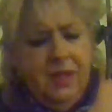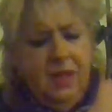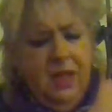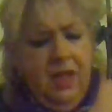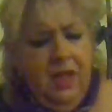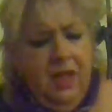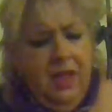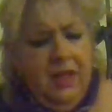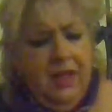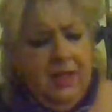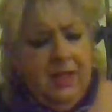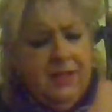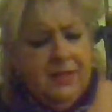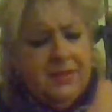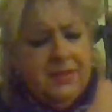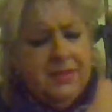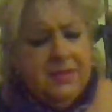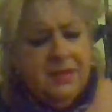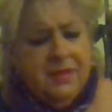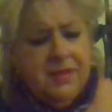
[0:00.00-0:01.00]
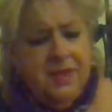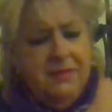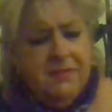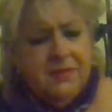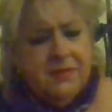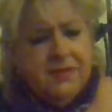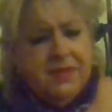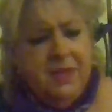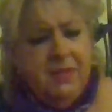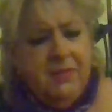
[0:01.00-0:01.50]
And I guess it doesn't have the
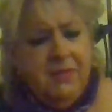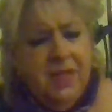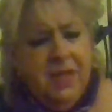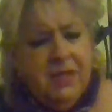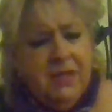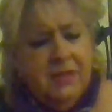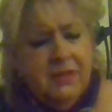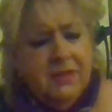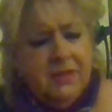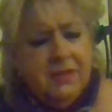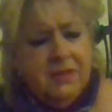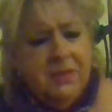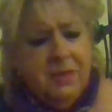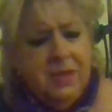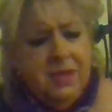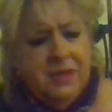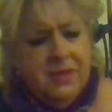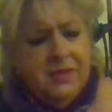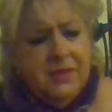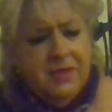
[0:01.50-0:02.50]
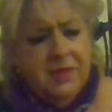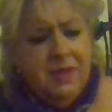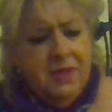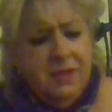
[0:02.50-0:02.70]
same mechanism as